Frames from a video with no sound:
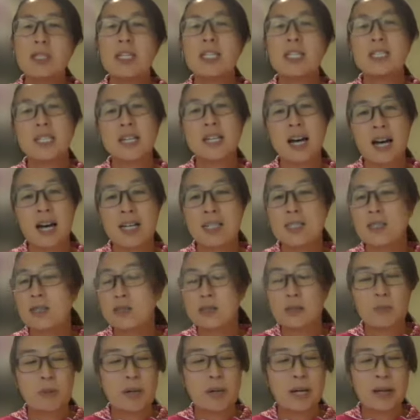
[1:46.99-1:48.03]
Then she
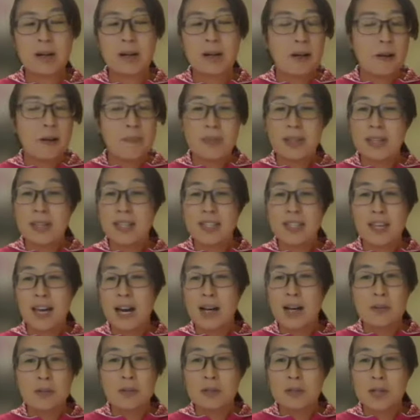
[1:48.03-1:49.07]
asks, but yeah,
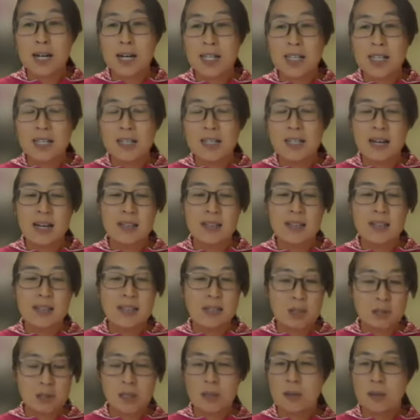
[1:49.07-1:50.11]
after I get, I did the
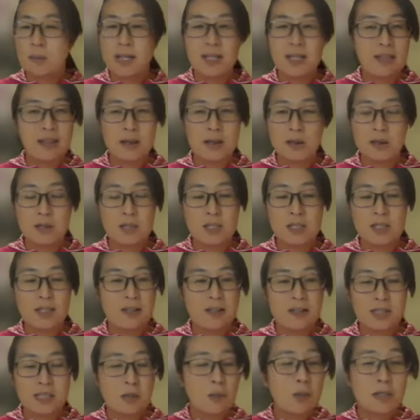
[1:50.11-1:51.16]
treatment. No, she
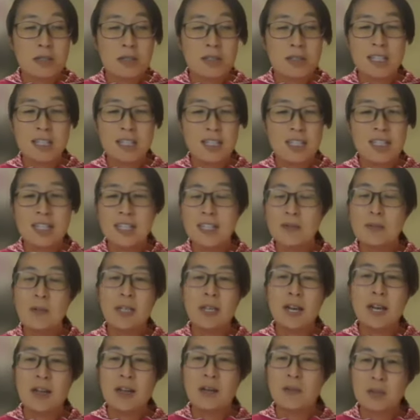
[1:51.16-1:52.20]
did. She wasn't needy.
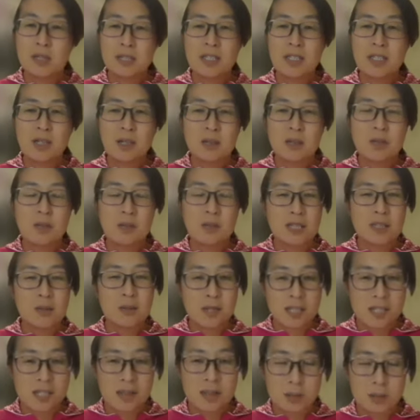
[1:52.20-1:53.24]
We had a really good trust,
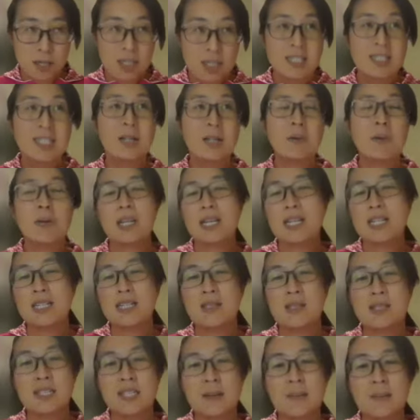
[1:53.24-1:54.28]
re- trusting
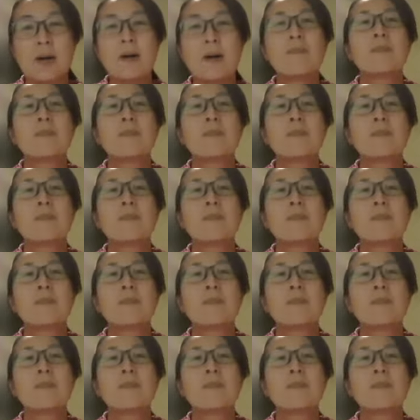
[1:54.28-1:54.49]
relationship.